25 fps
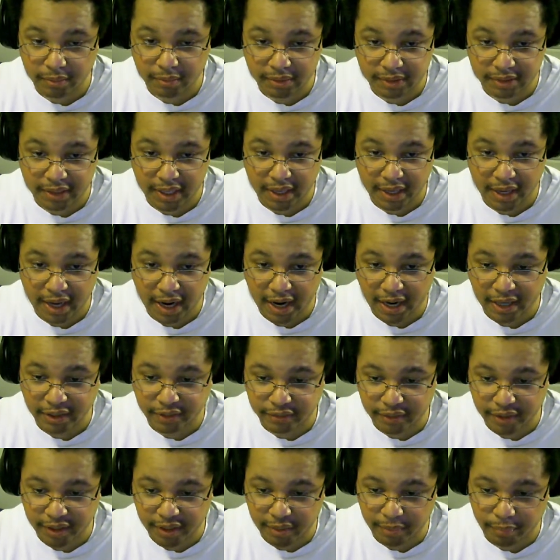stay
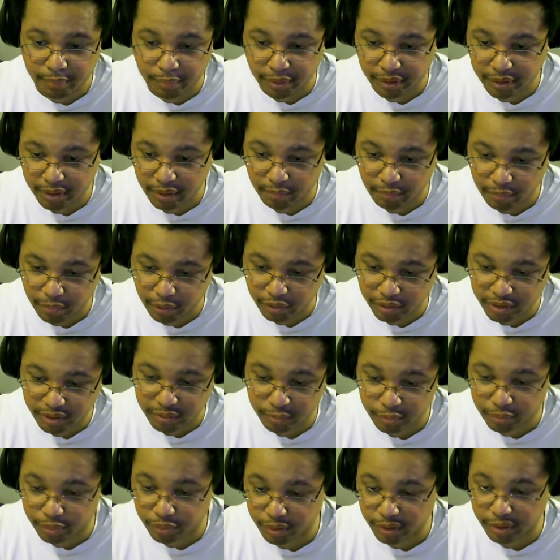hydrated, but the most
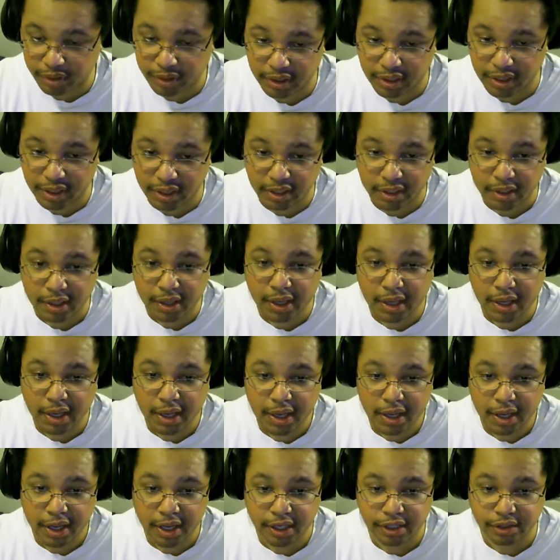important thing
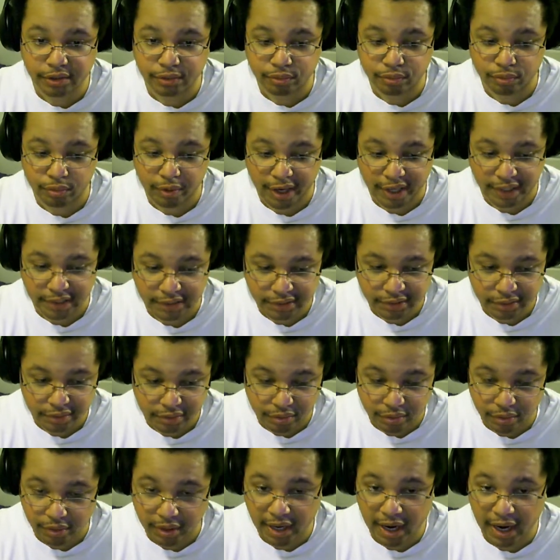is rest.
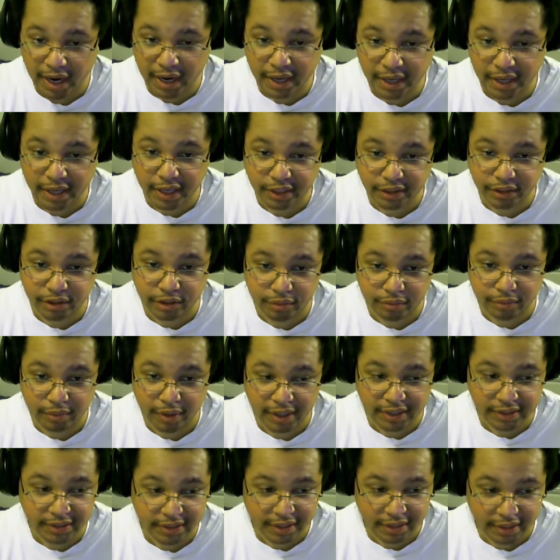You gotta get your
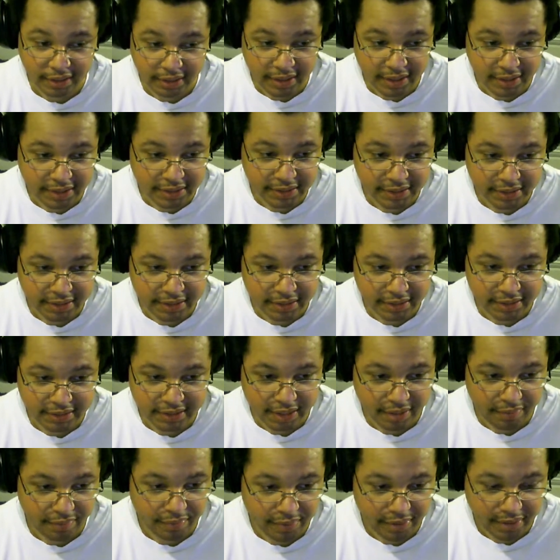rest, at least
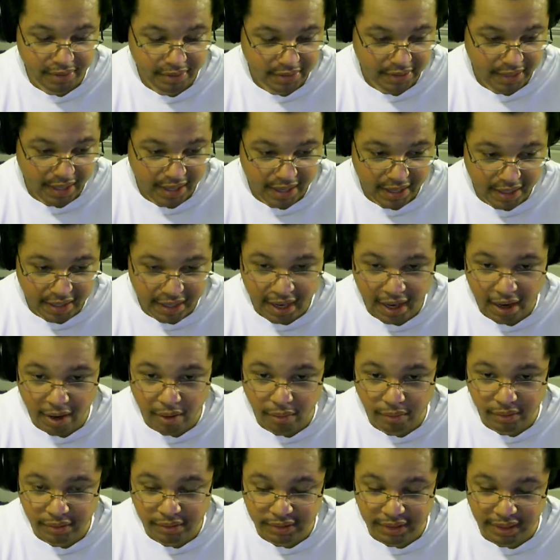seven to eight
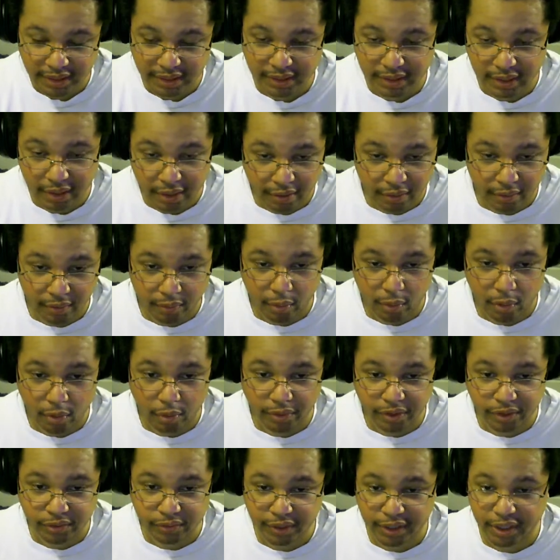hours, like they
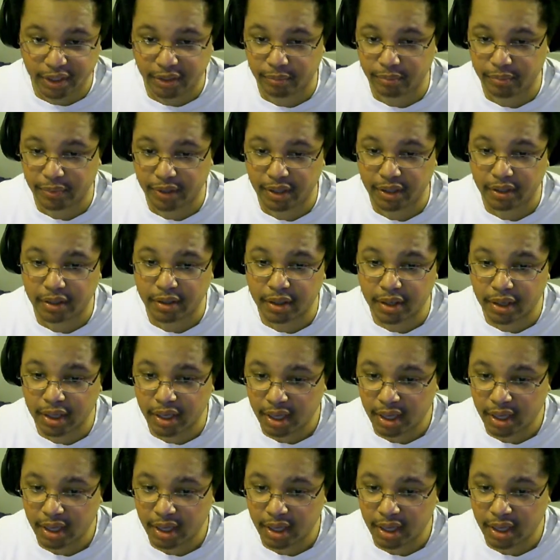always recommend,